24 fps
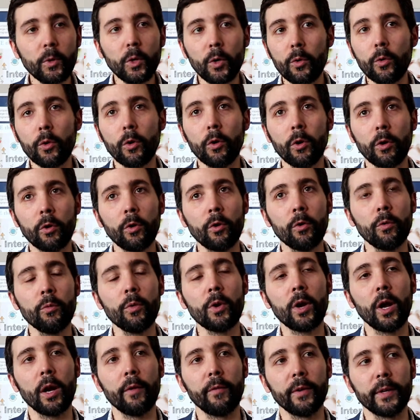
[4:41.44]
we
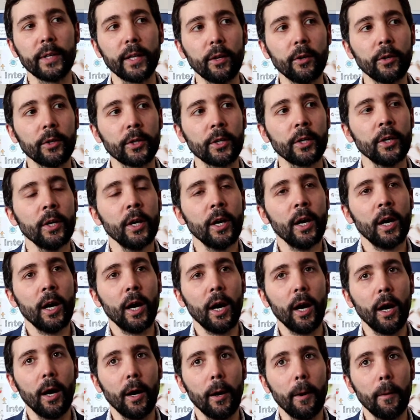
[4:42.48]
collaborate a lot,
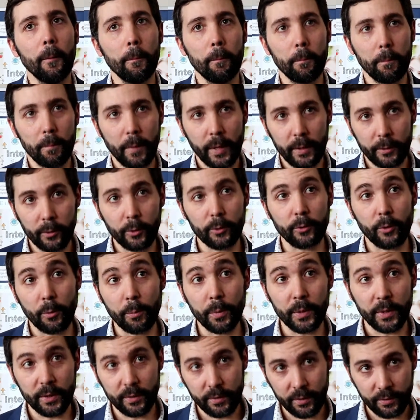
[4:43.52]
but those
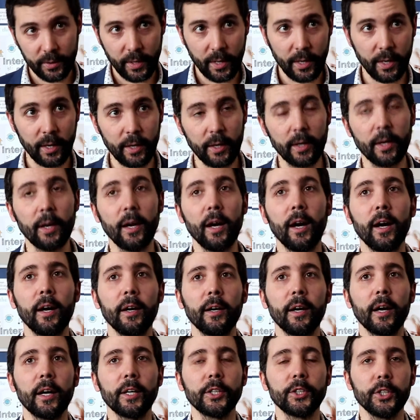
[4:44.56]
competencies
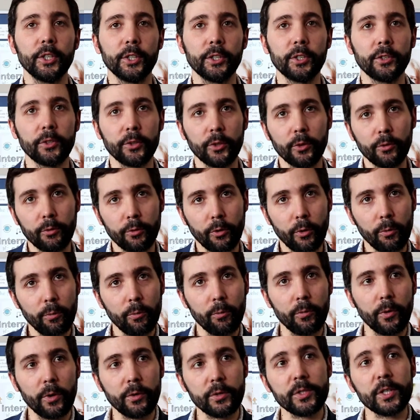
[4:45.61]
are shared. So
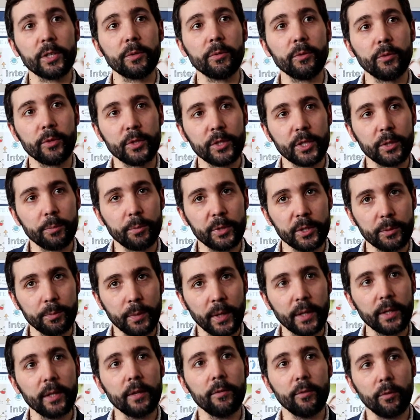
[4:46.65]
from the research
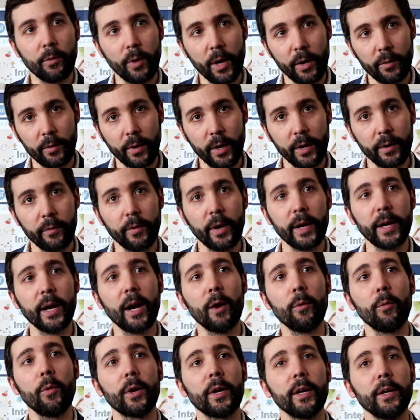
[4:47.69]
perspective, we're right now
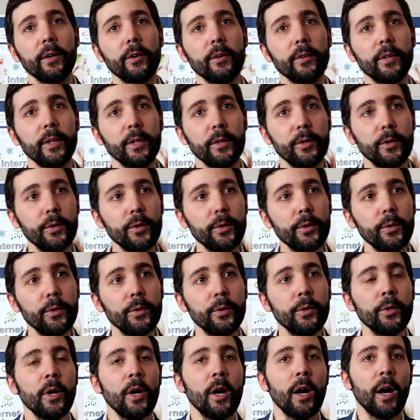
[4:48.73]
working on the
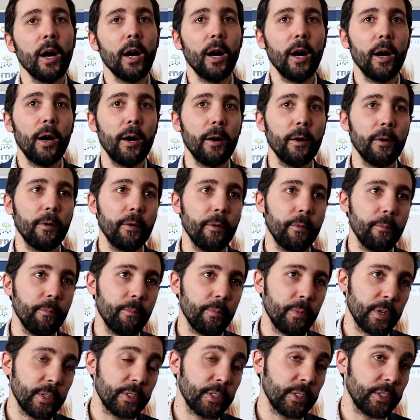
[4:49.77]
new
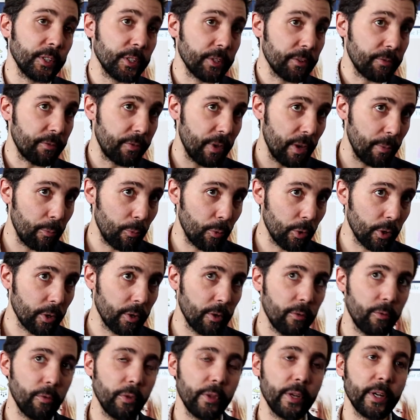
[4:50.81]
strategic framework
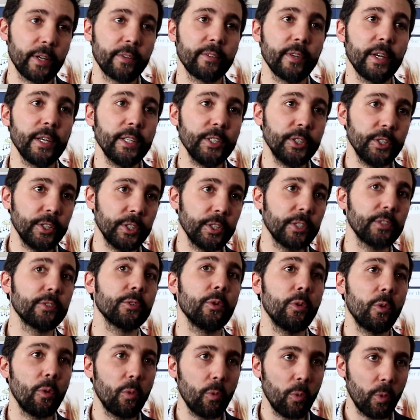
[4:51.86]
for the next 8 years,
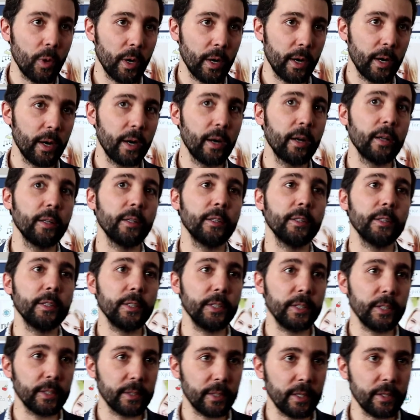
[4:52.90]
where
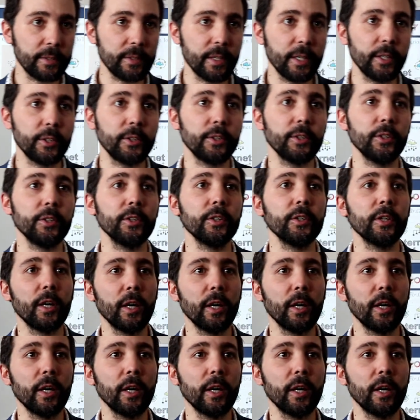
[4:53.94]
digitalization,